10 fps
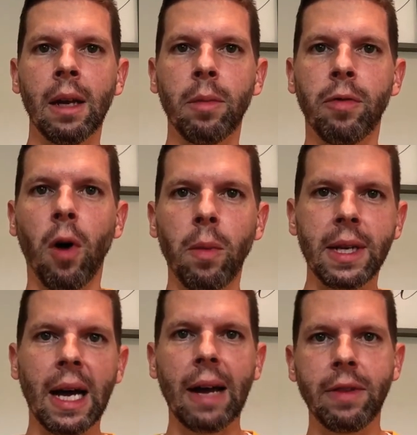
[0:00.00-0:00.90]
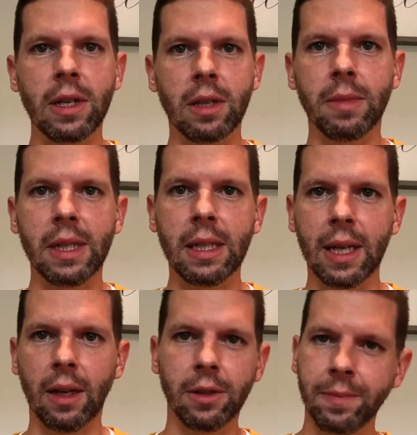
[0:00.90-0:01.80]
And before we dive into some
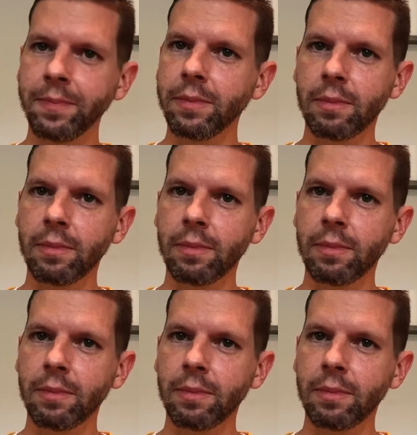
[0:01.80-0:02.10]
details,